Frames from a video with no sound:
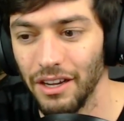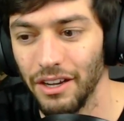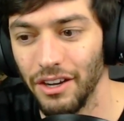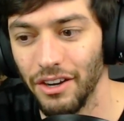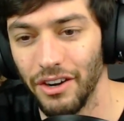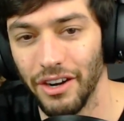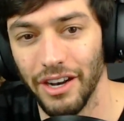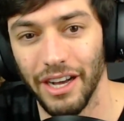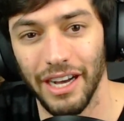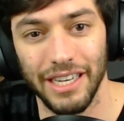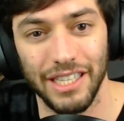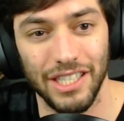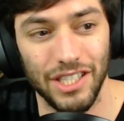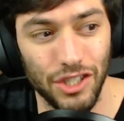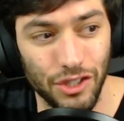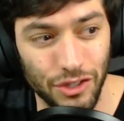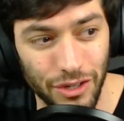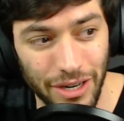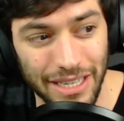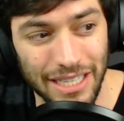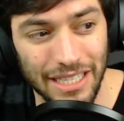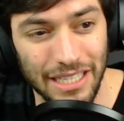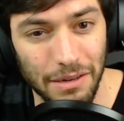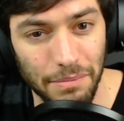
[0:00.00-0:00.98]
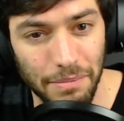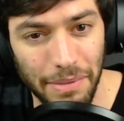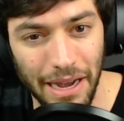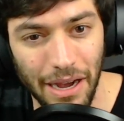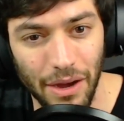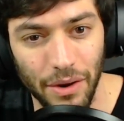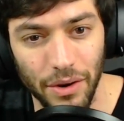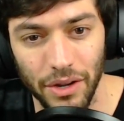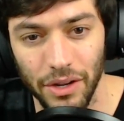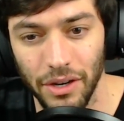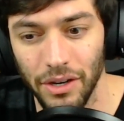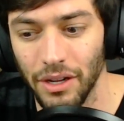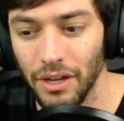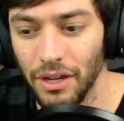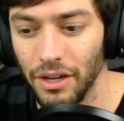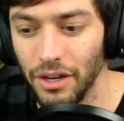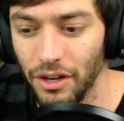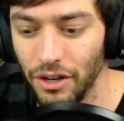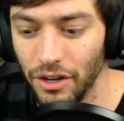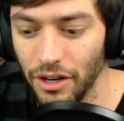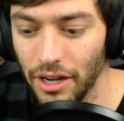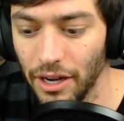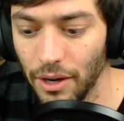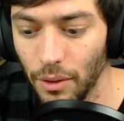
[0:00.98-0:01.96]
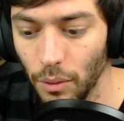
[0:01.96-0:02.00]
You're not stressed about it.
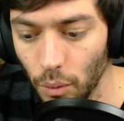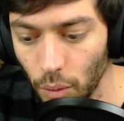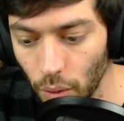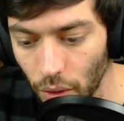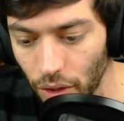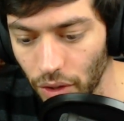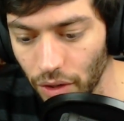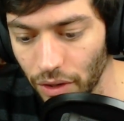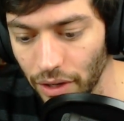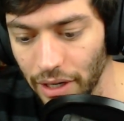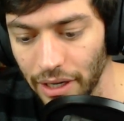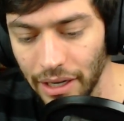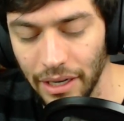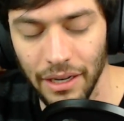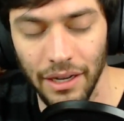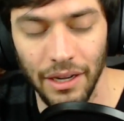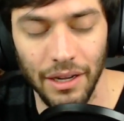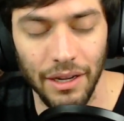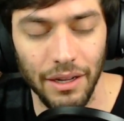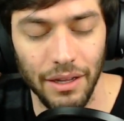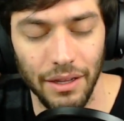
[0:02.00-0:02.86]
You're not worried.